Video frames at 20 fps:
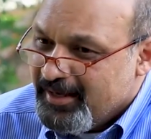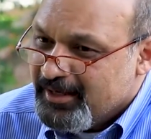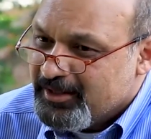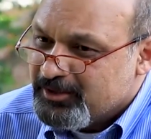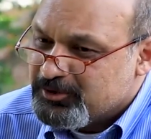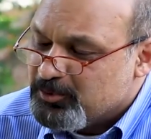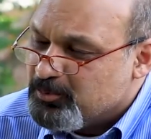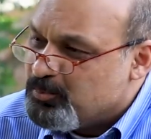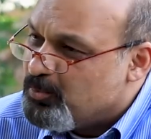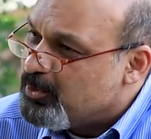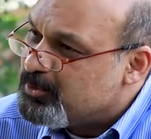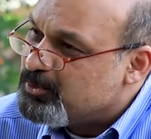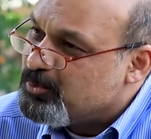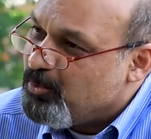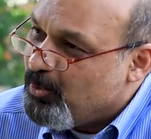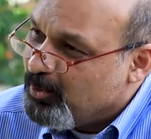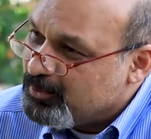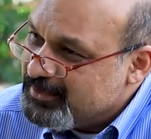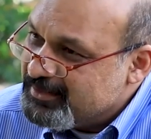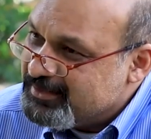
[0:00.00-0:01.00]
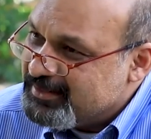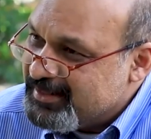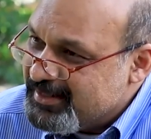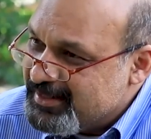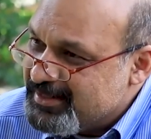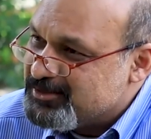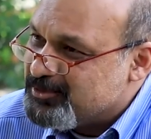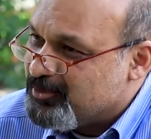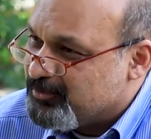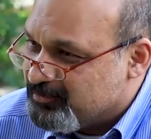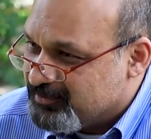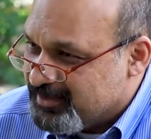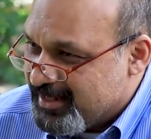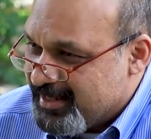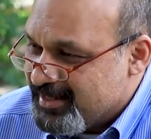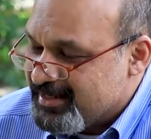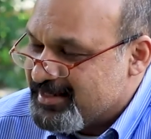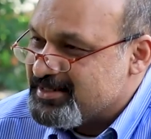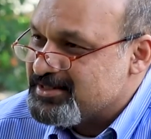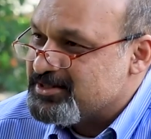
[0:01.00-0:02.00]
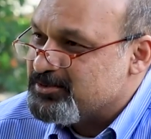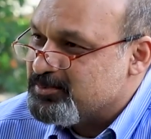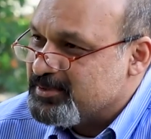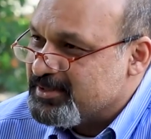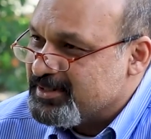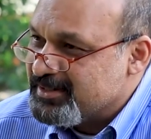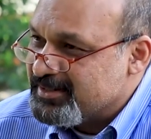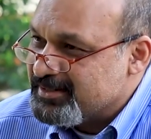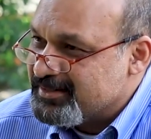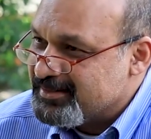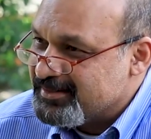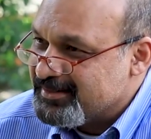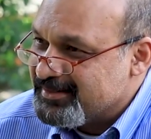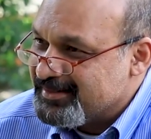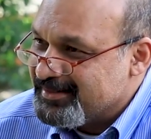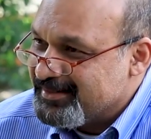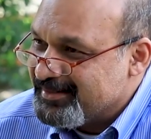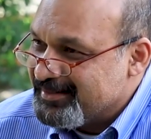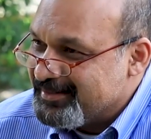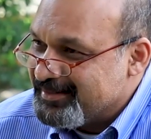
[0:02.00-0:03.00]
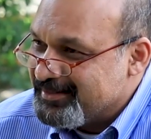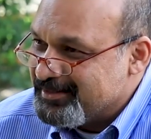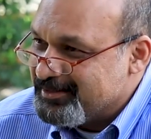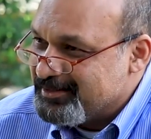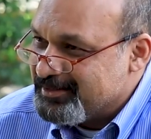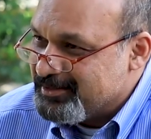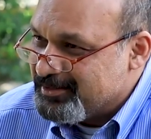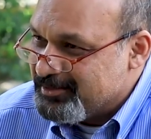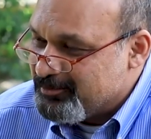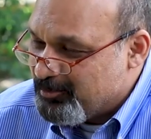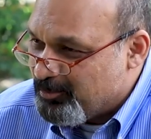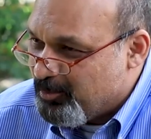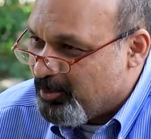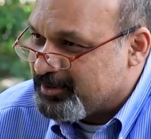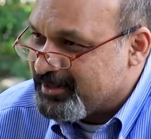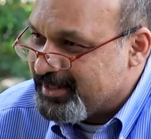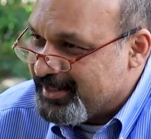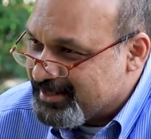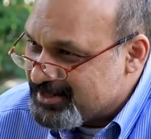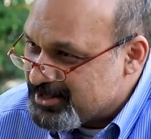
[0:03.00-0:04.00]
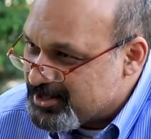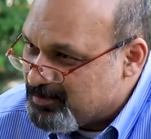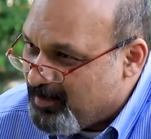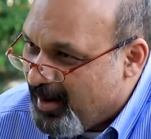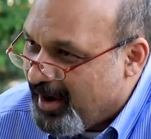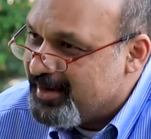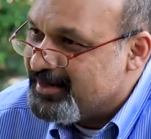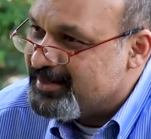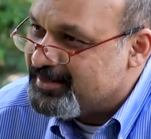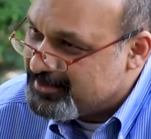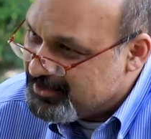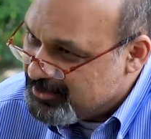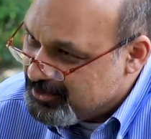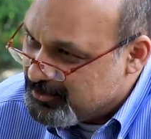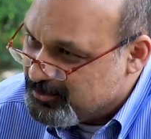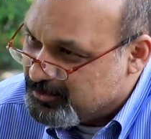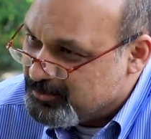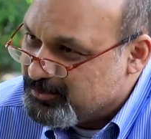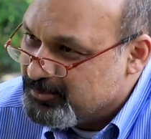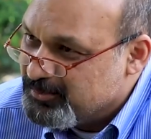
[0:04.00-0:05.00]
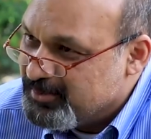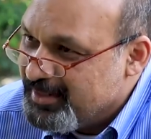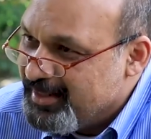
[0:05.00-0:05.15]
So what qualities of theirs were what inspired you,